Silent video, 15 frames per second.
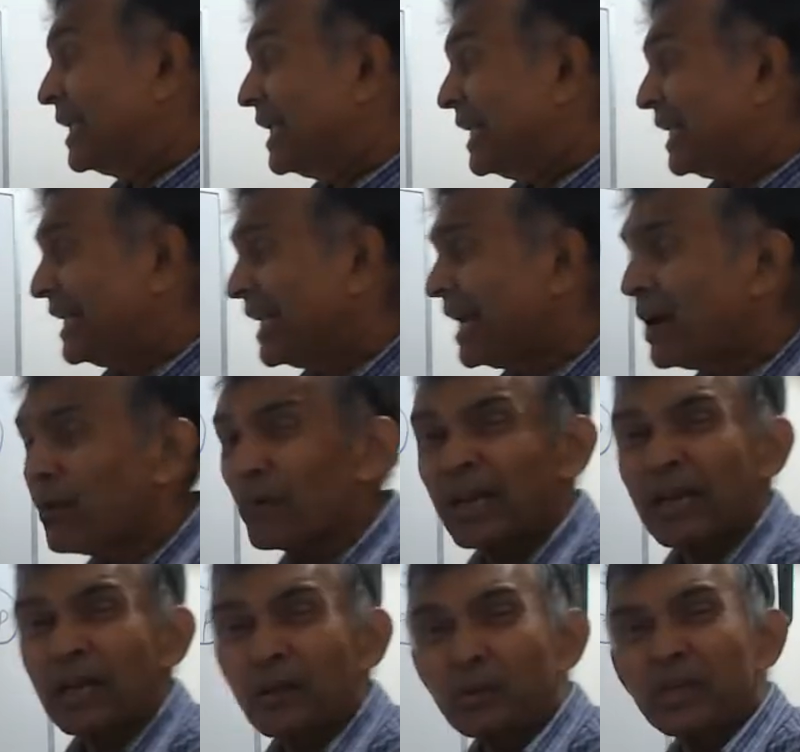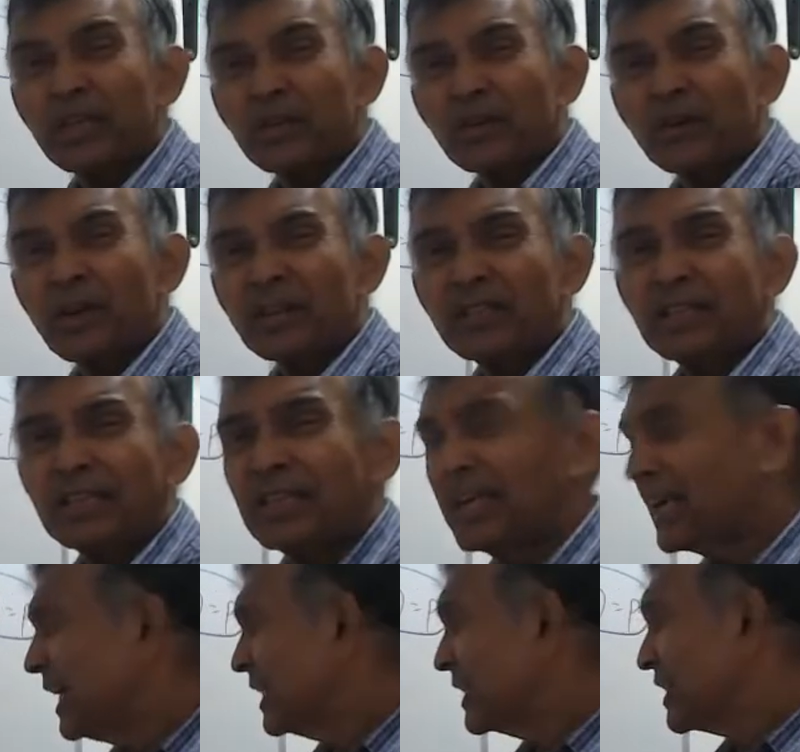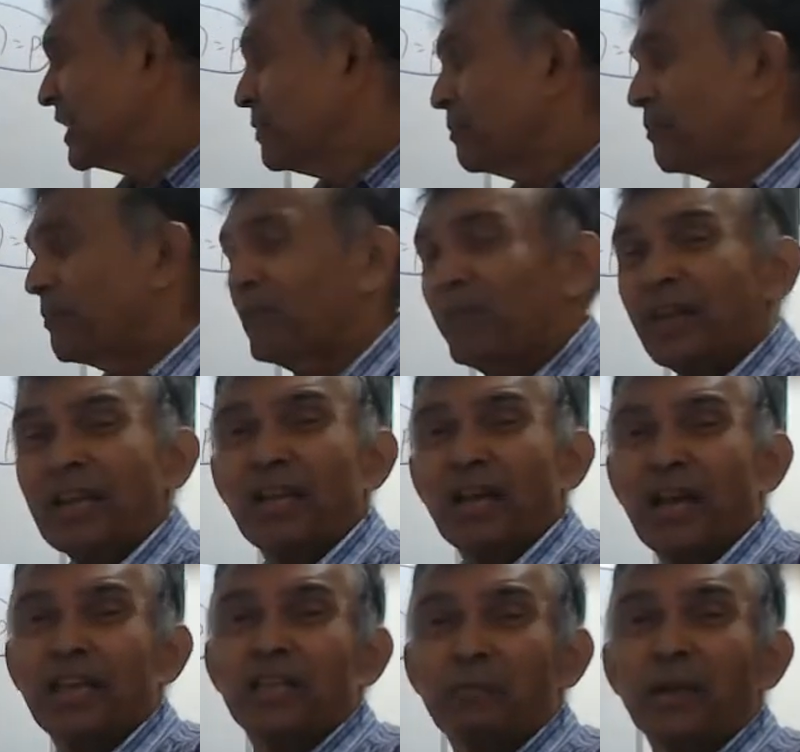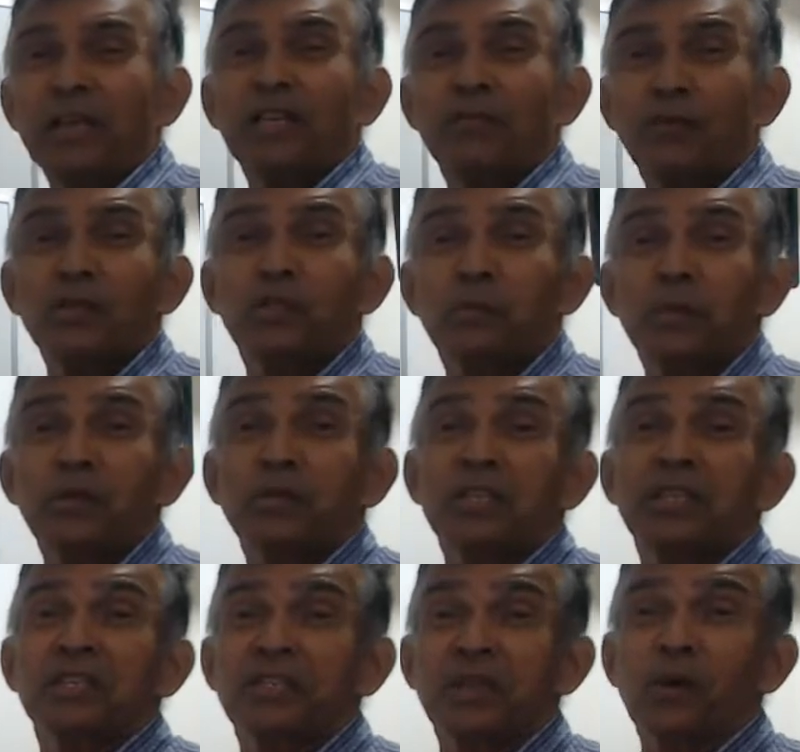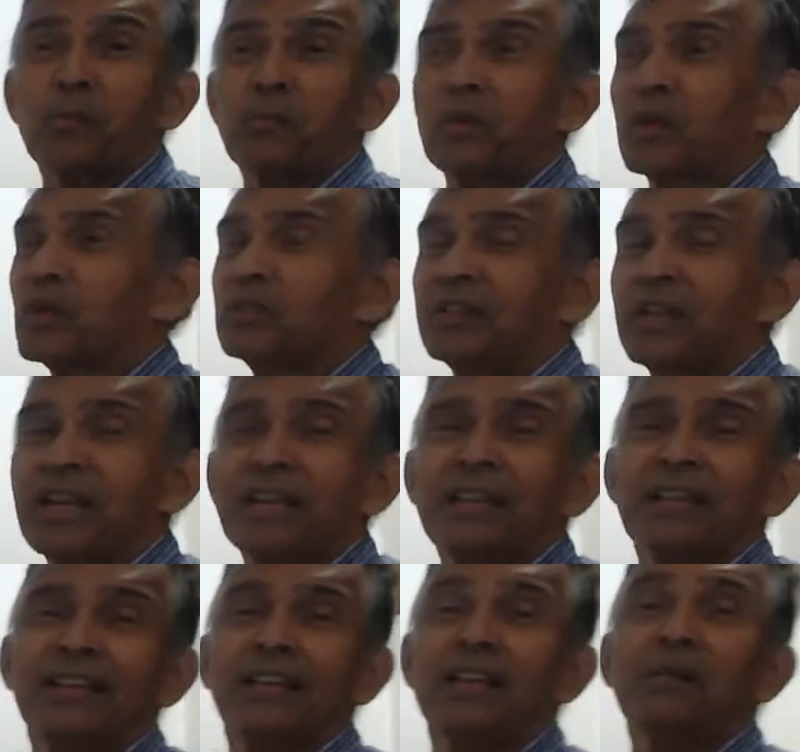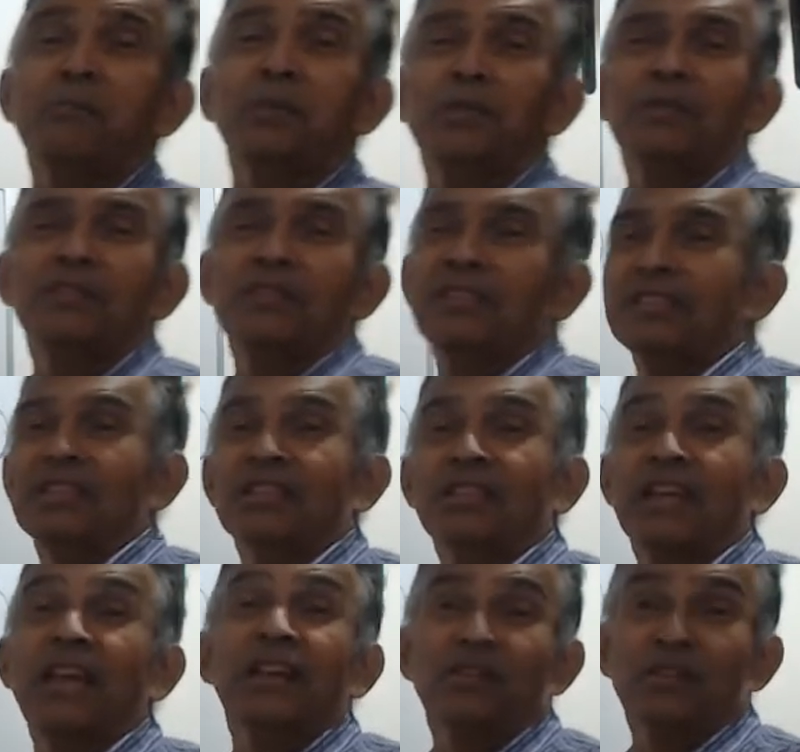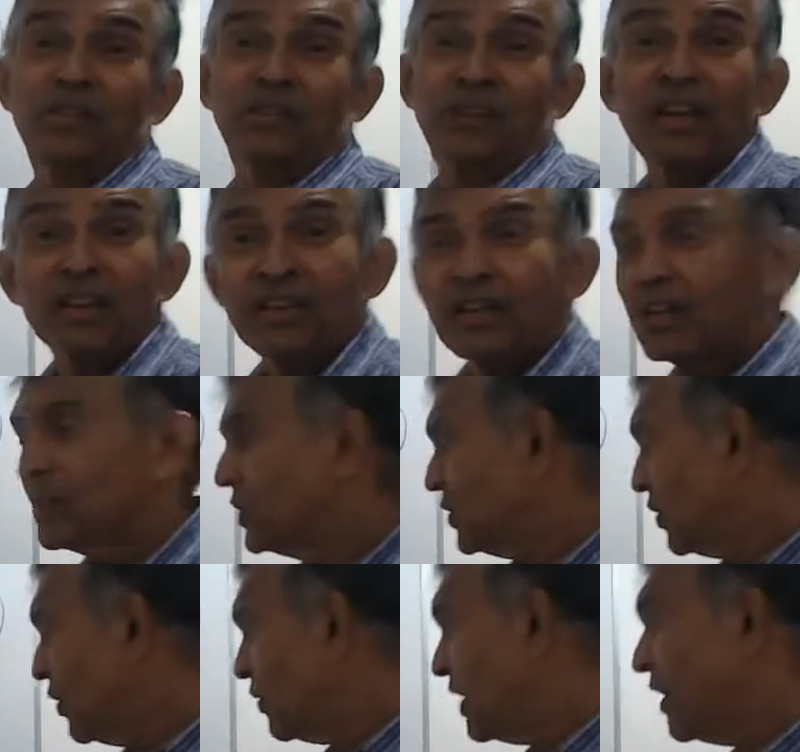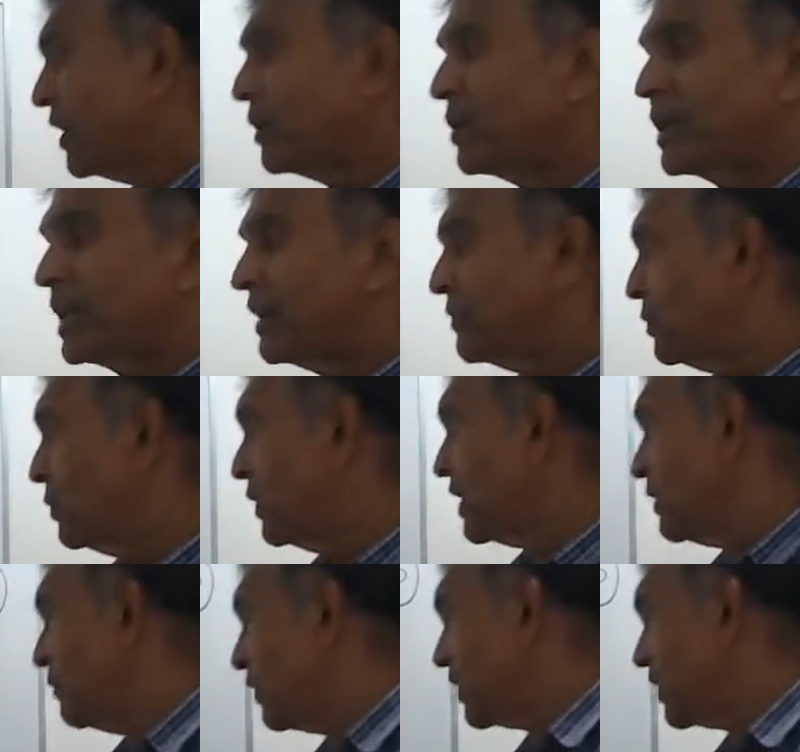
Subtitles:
Now when I do the integration, it's better for us to be using 0, because then the numbers just cancel, right? So now I only have to worry